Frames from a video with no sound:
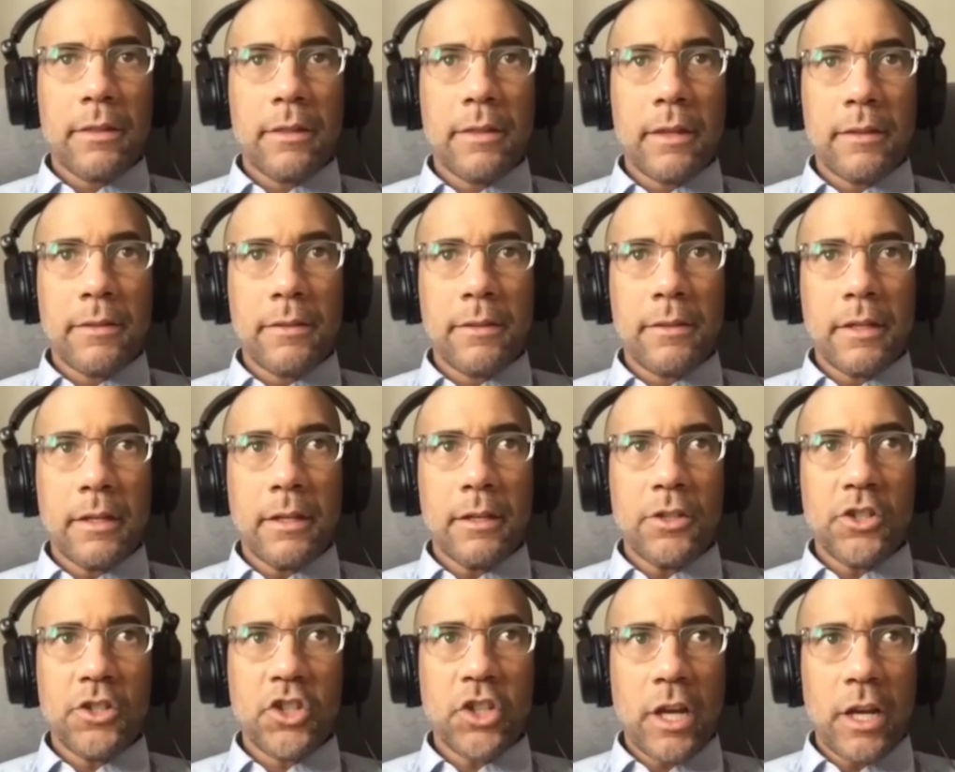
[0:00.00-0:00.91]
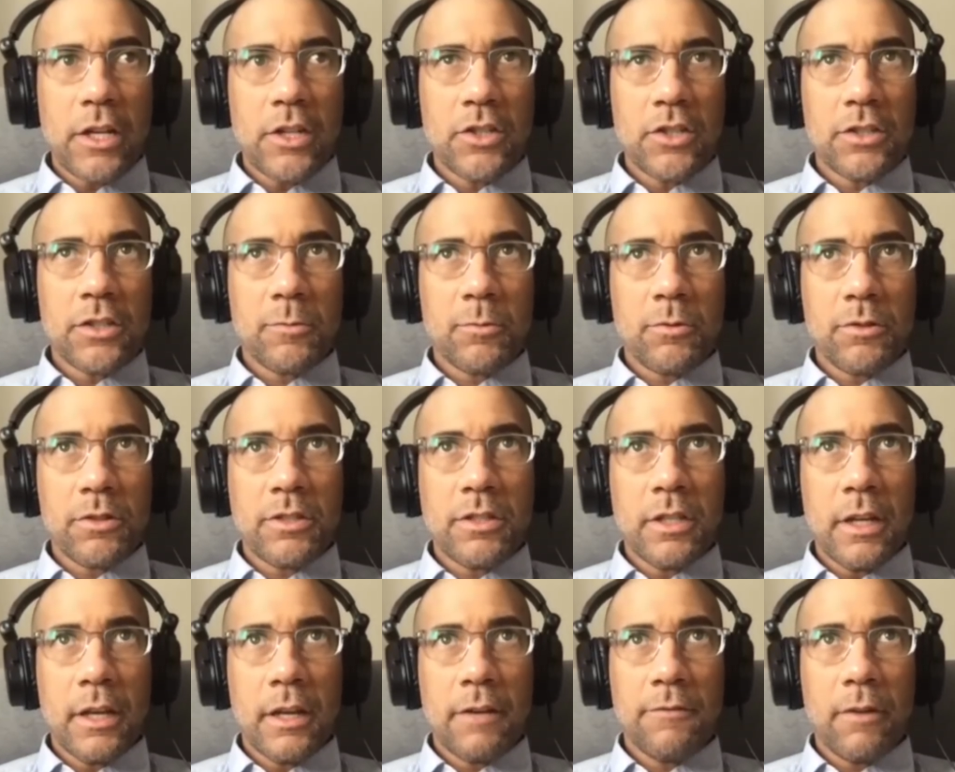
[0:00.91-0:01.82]
that the changes we're
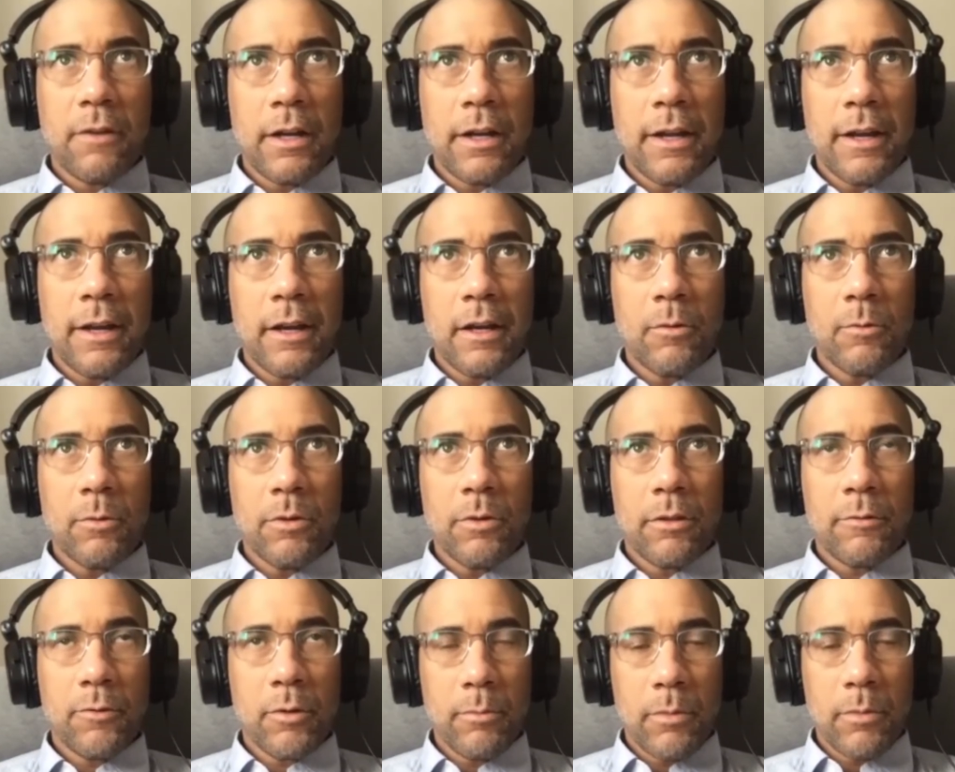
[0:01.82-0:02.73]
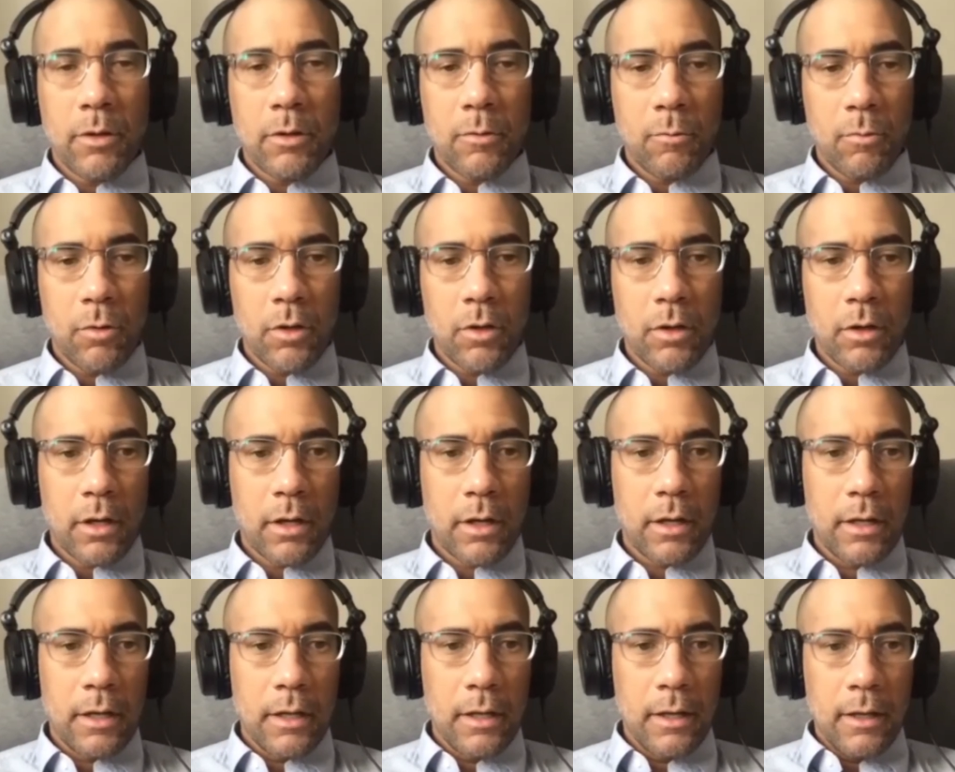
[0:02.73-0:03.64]
seeing right now with remote work,
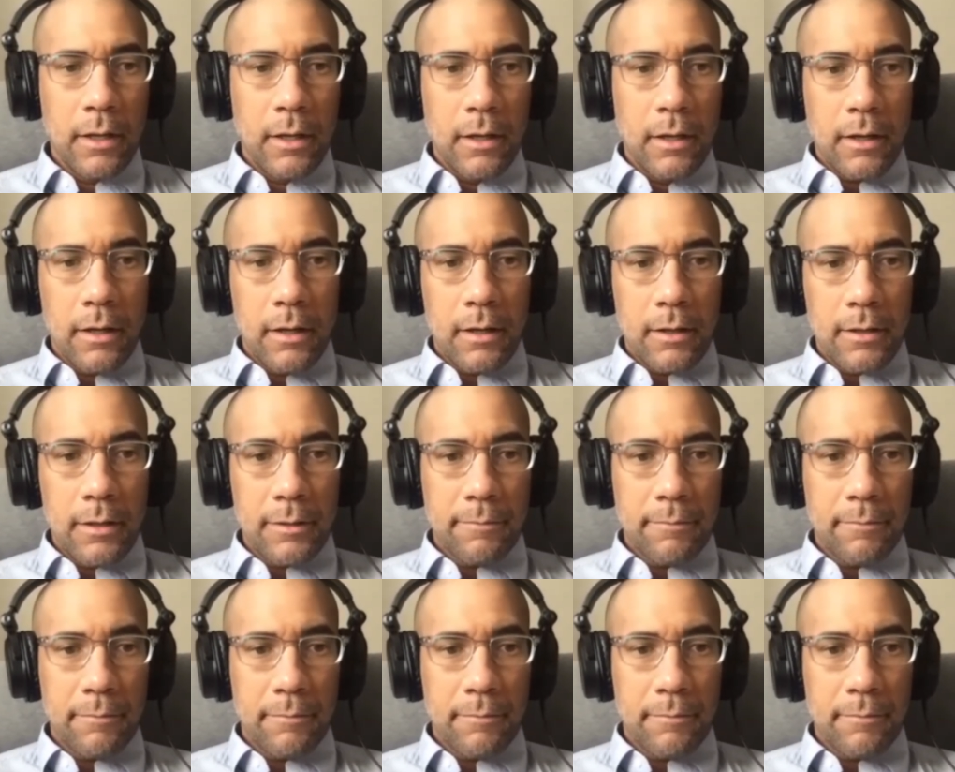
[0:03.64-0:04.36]
um,